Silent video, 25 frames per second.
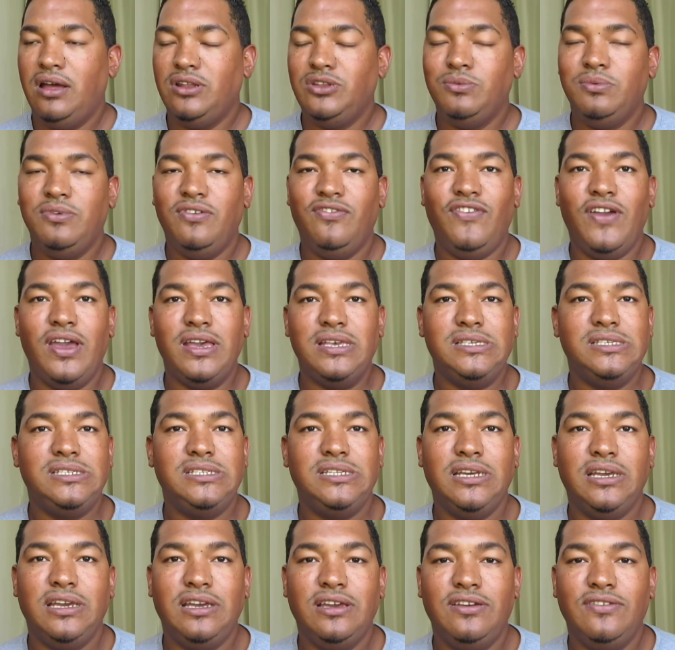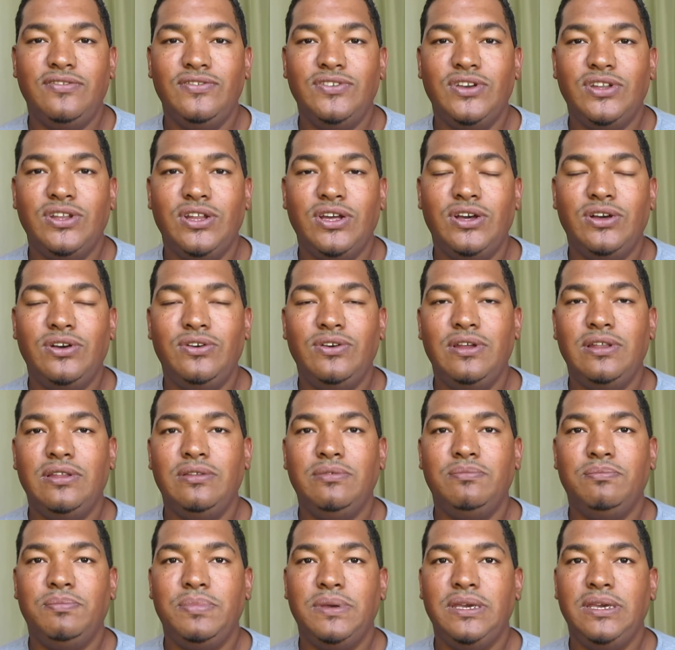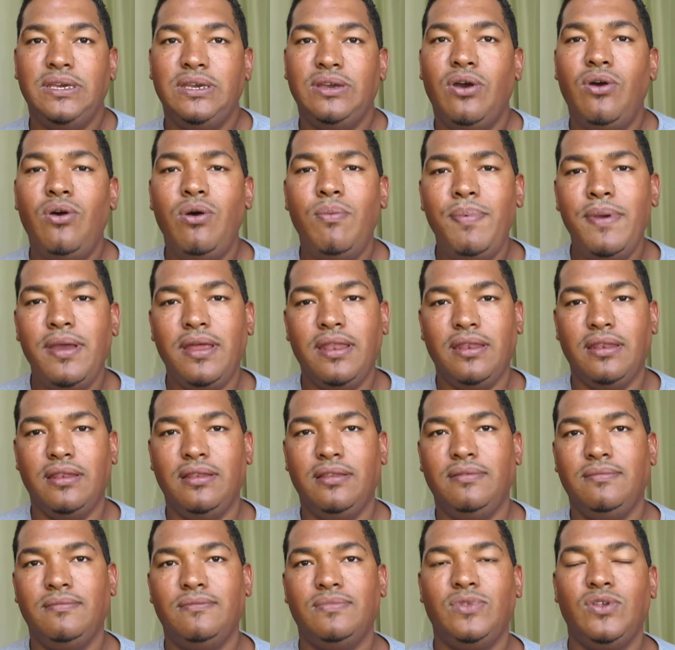be festive, you know, and be open